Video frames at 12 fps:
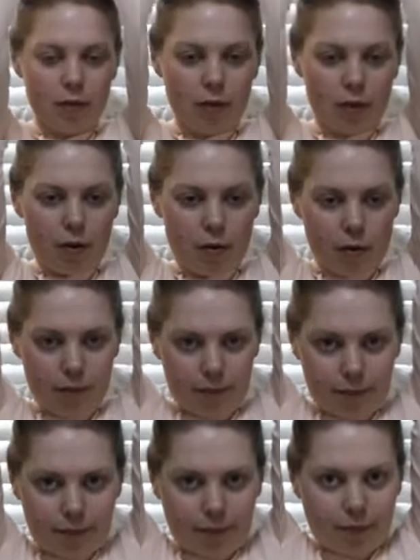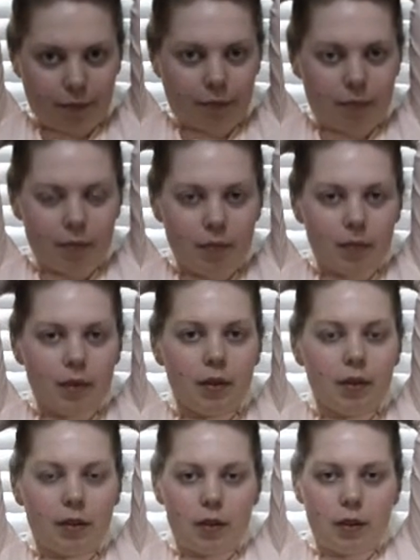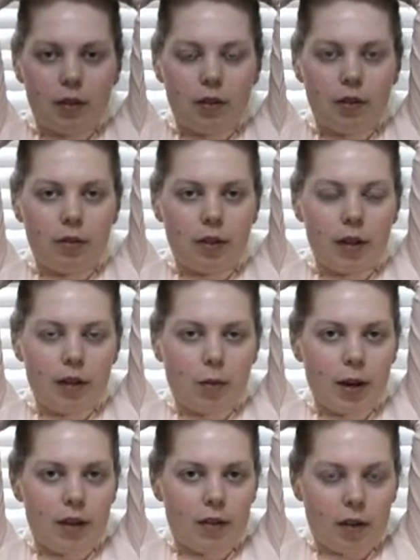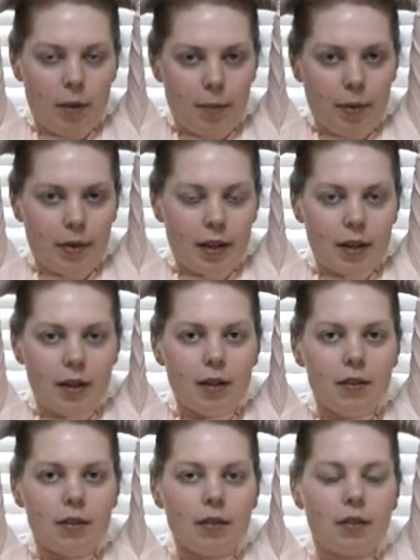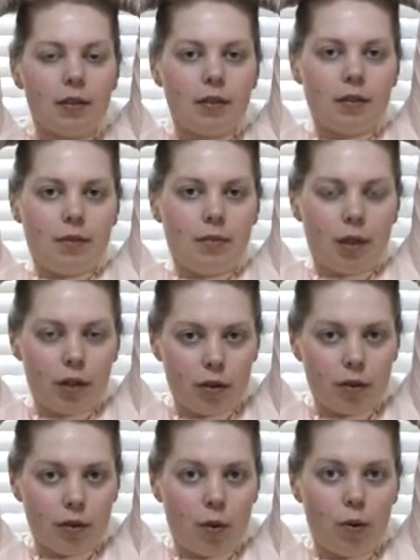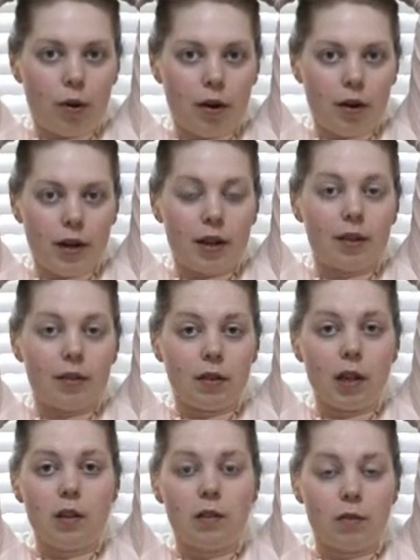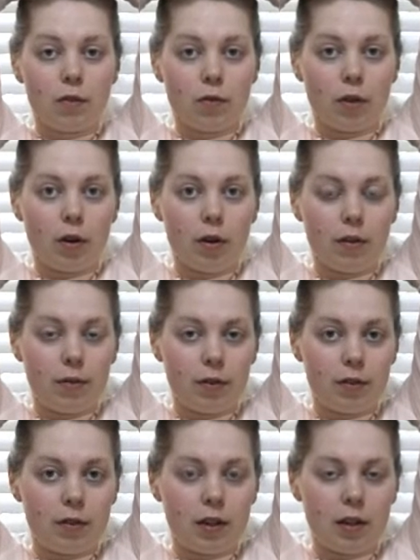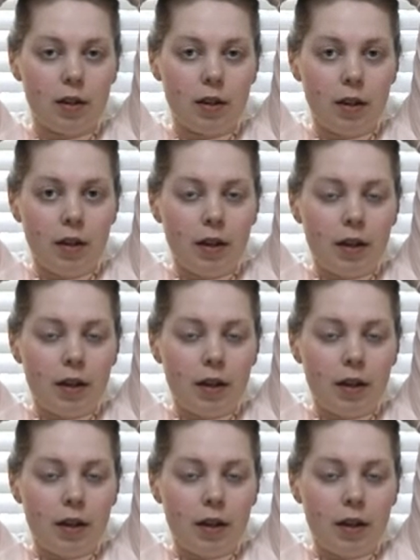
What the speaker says: So just going to take the weights up like this. Make sure your core is nice and strong if you're seated.